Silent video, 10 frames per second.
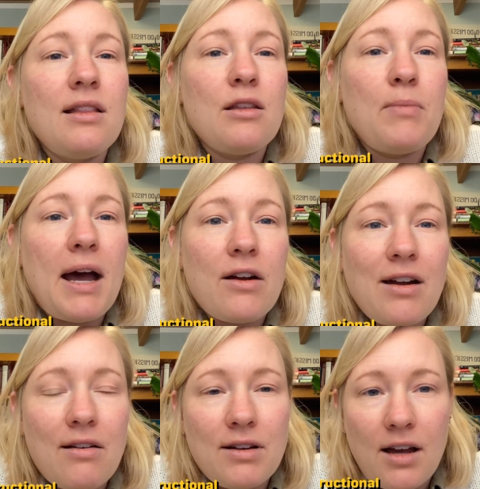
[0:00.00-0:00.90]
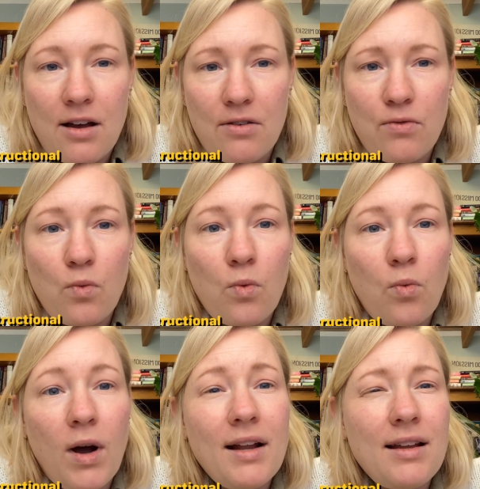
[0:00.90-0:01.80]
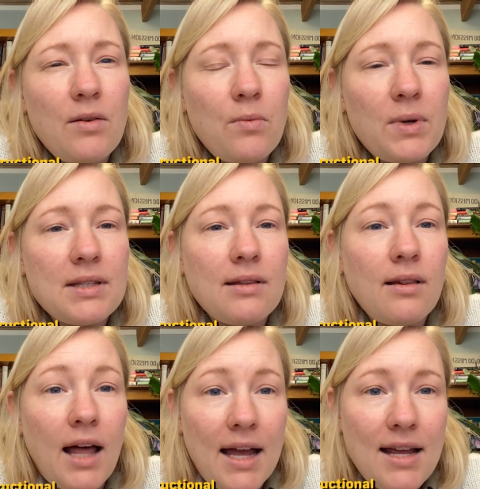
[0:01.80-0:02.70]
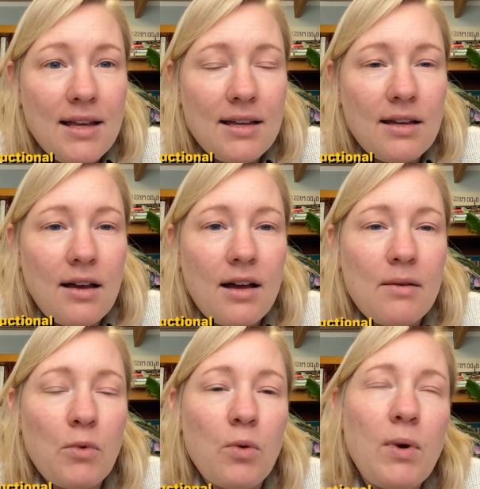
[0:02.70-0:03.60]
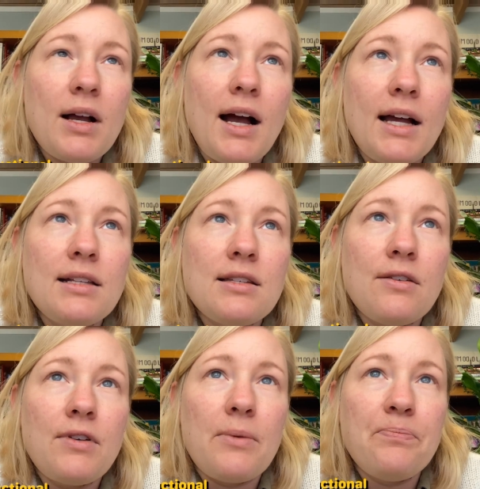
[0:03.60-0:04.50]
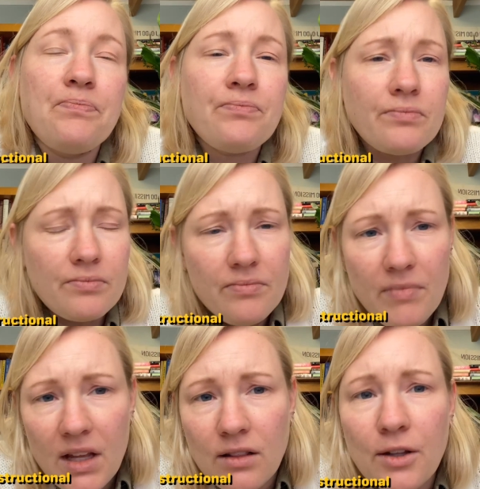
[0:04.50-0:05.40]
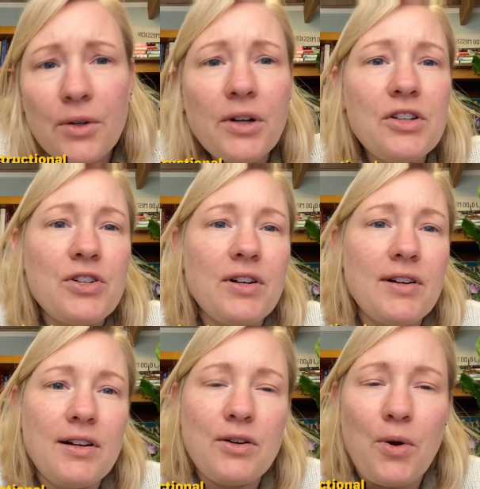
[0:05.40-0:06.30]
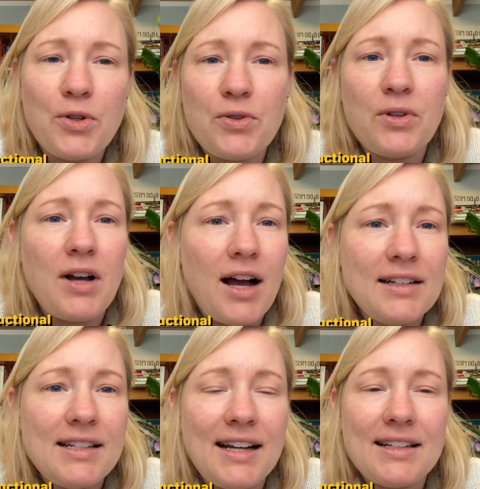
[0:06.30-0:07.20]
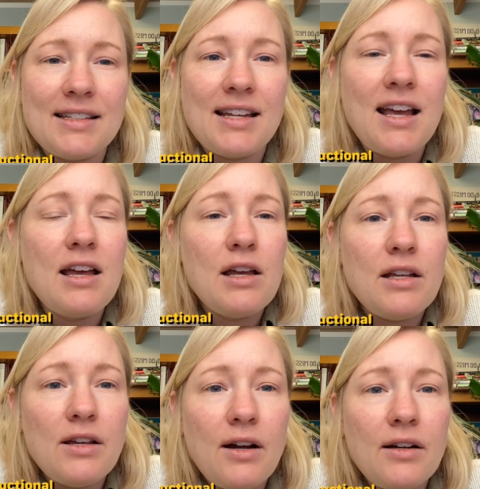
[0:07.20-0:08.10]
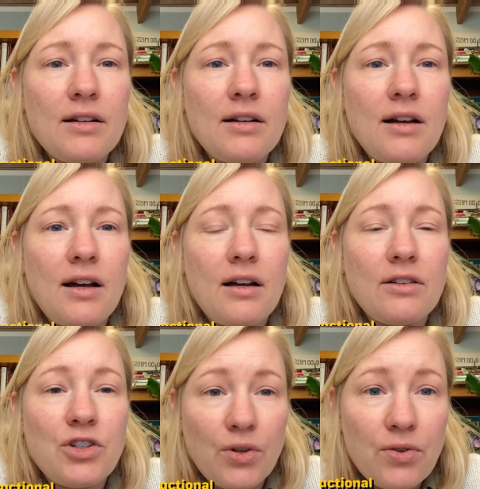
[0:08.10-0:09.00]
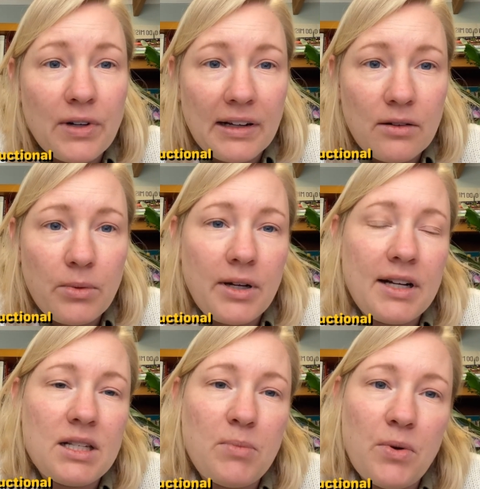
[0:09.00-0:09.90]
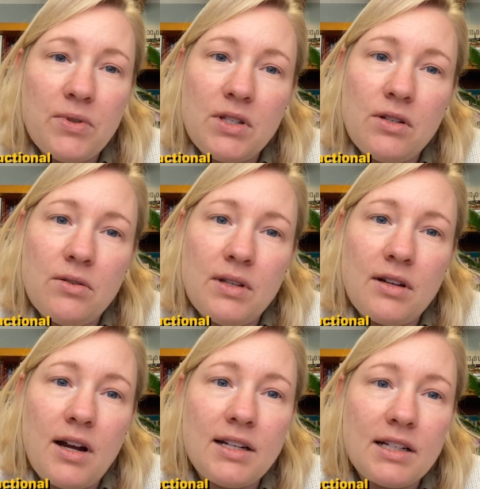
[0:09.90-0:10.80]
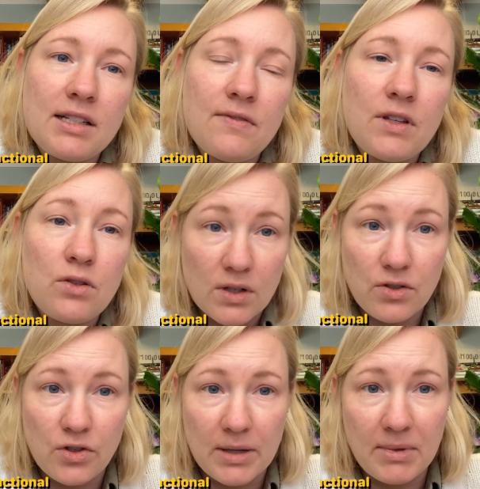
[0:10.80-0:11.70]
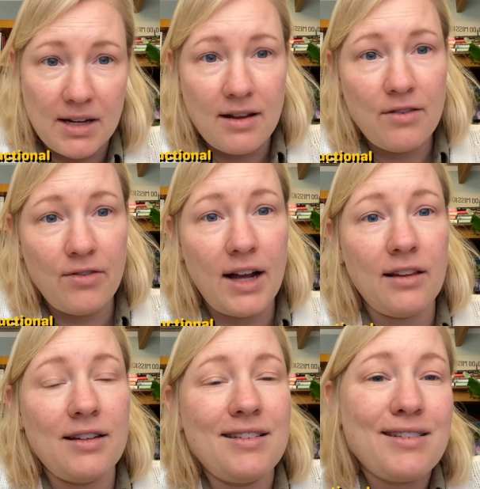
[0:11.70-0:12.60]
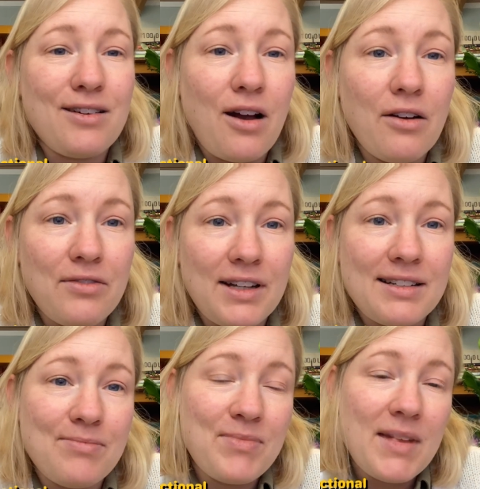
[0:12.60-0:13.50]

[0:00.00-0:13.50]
the background of what it was like, or what kinds of literature, cultural contexts young children were exposed to in the context of this extremely violent conflict.